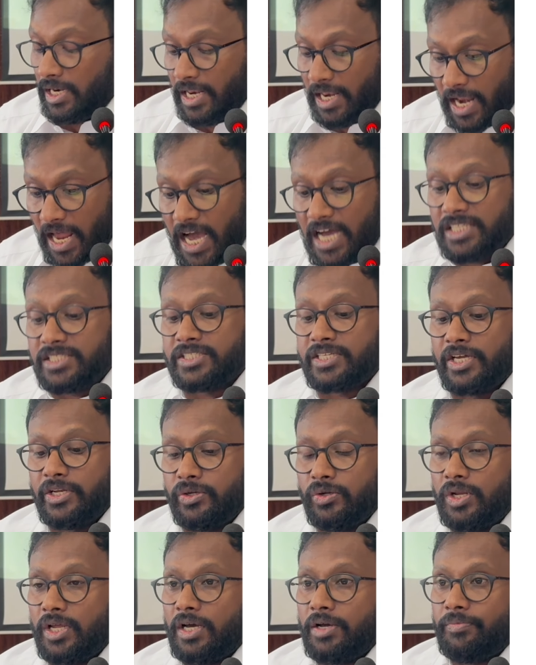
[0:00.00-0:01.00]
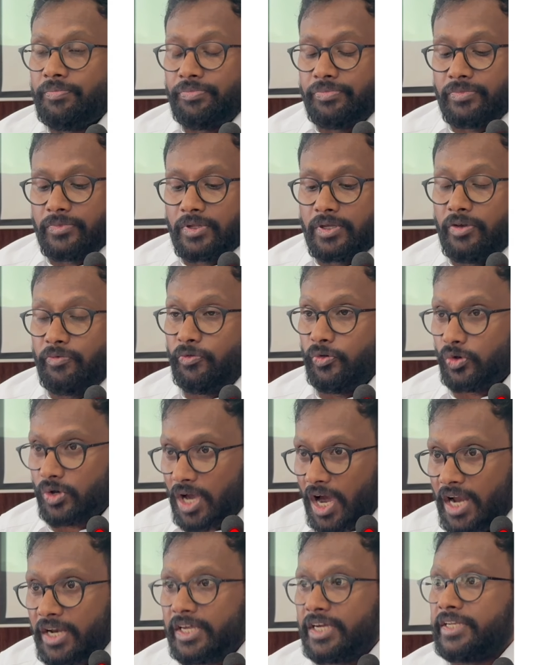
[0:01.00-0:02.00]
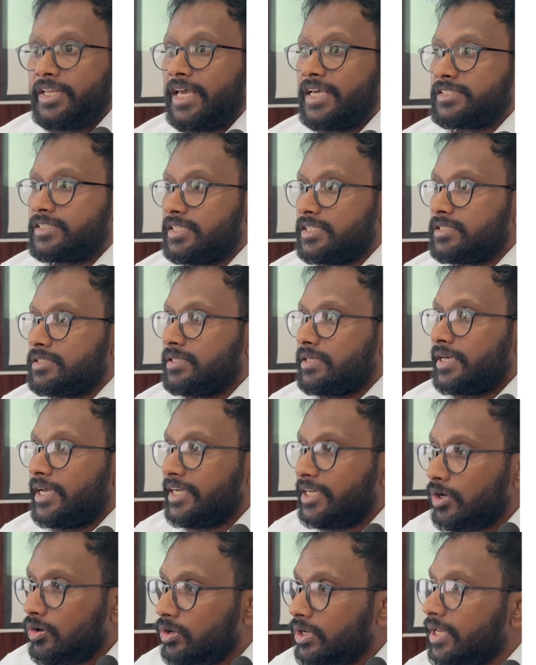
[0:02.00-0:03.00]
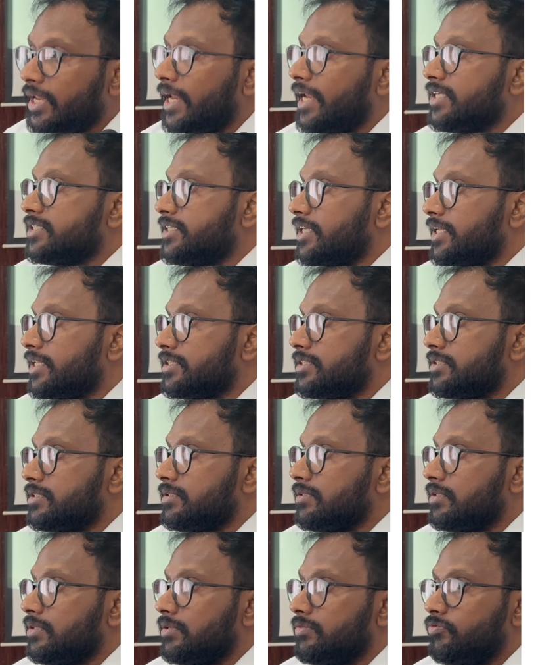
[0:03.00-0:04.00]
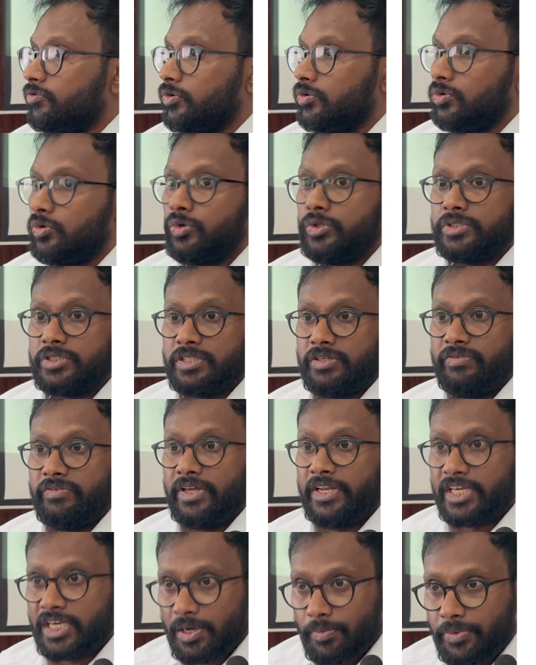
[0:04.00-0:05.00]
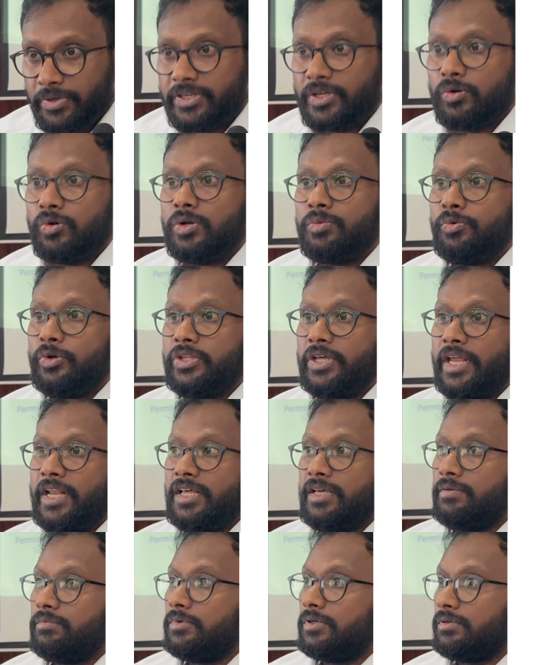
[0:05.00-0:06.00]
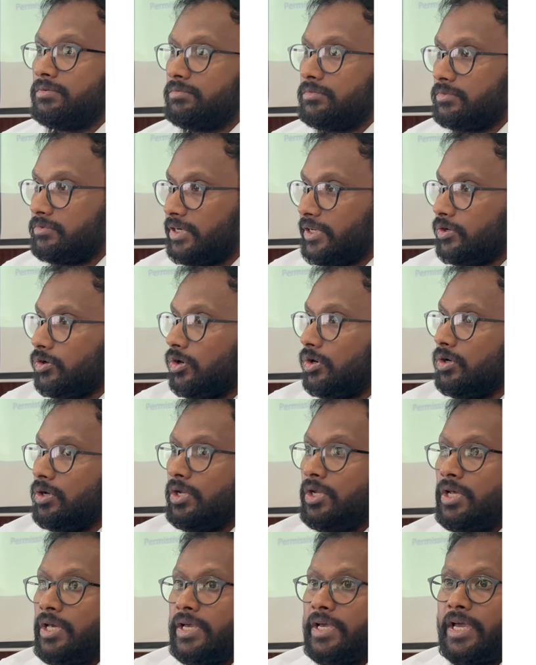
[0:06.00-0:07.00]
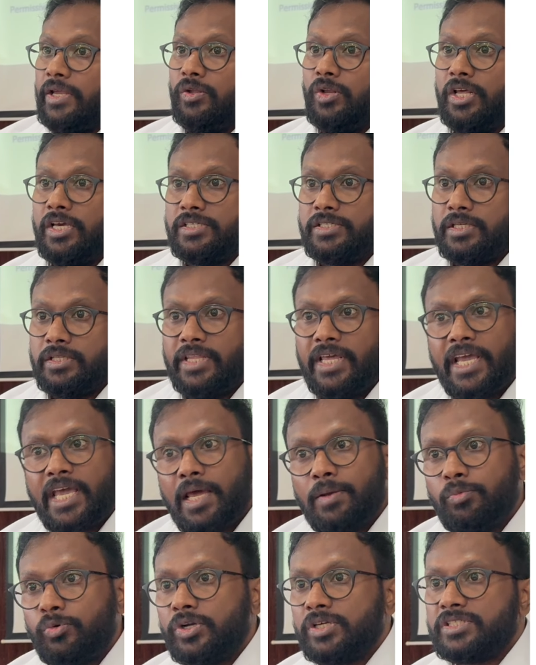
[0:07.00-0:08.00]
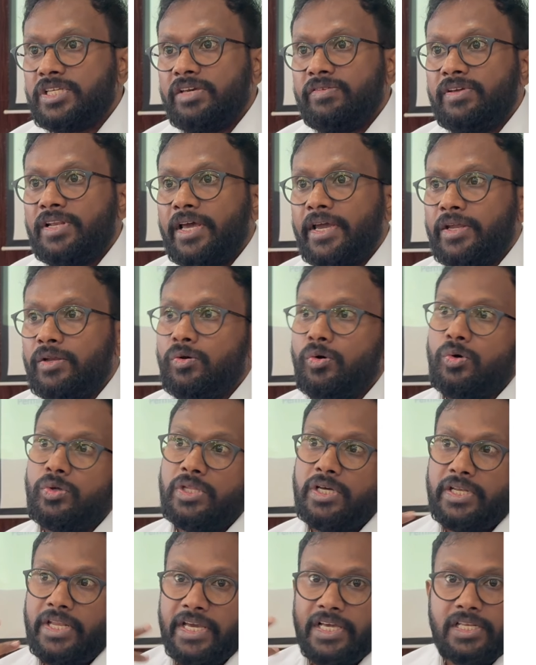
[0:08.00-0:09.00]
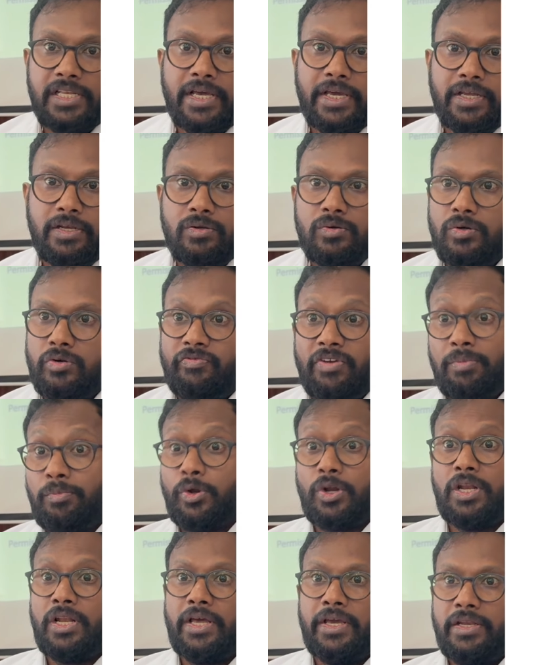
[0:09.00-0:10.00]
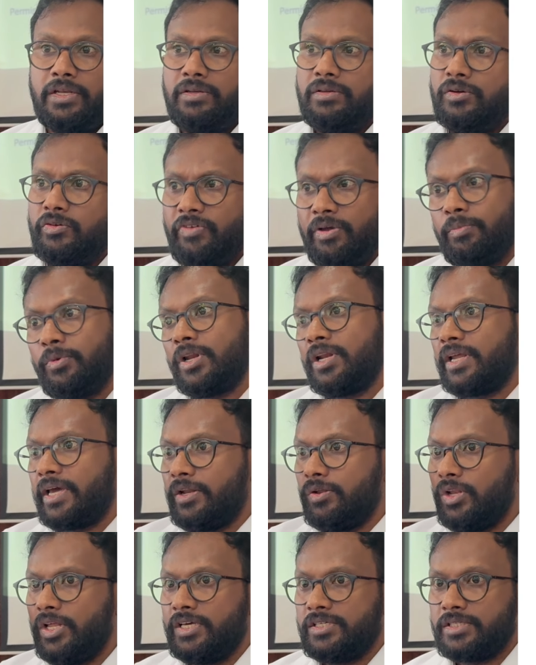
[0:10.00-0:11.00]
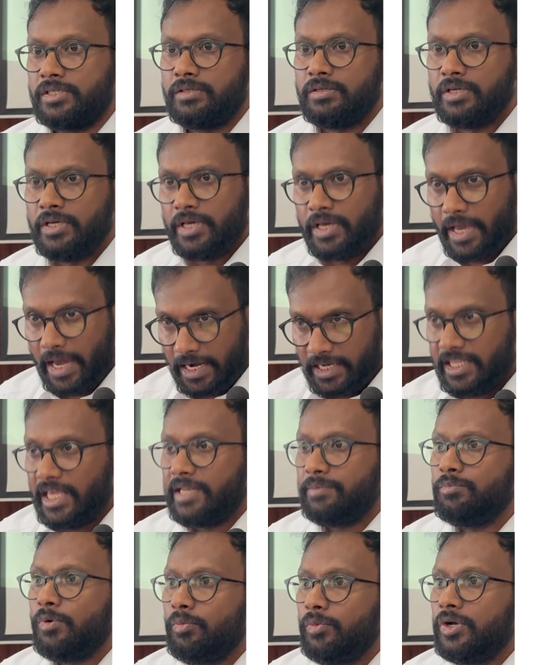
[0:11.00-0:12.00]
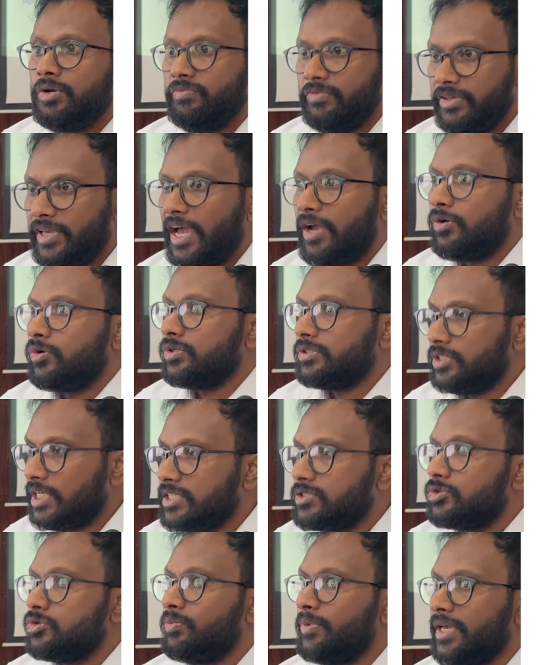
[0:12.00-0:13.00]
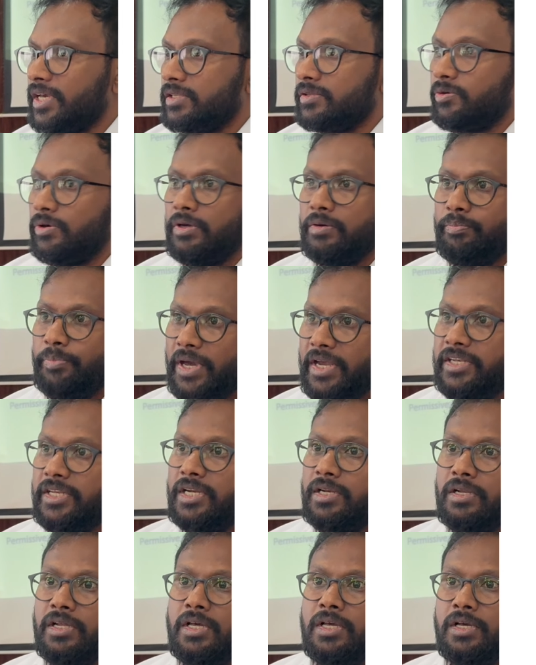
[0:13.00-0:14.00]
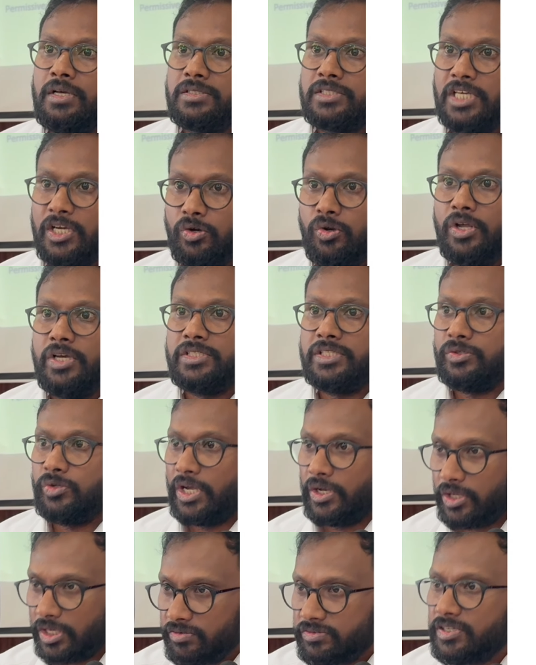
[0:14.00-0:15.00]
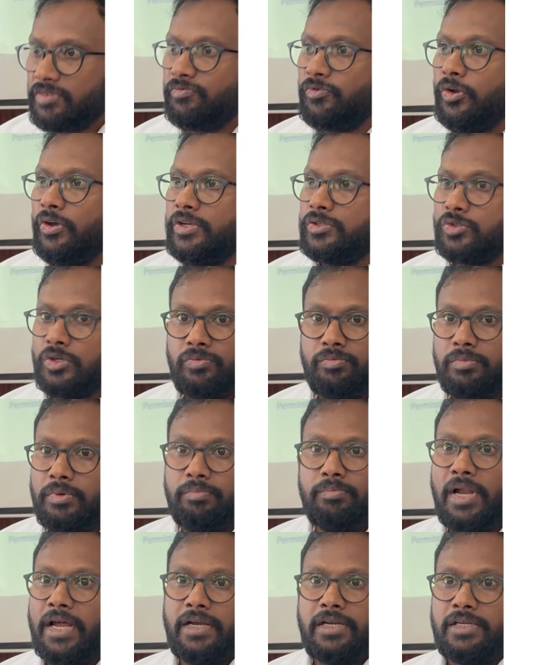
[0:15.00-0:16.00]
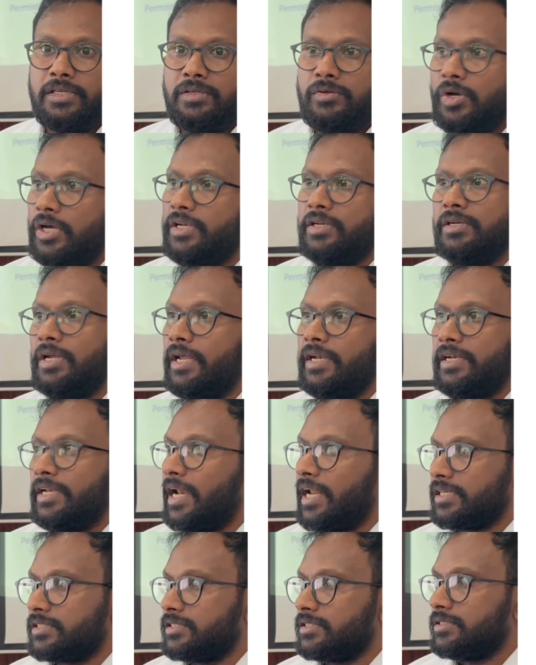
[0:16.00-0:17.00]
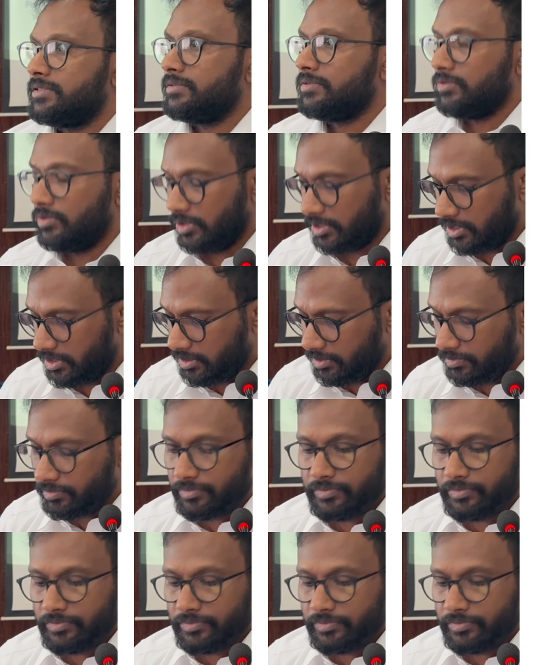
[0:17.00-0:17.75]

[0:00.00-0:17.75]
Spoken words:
Large cannula, if you can't get access, get down an anesthetist who is very competent on putting what you call cannulation. They can put a CV line or the neck line or femoral line or femoral cannulation. At that moment, we had to just to make patent circulation. We had to give some fluids or blood and drugs. Okay.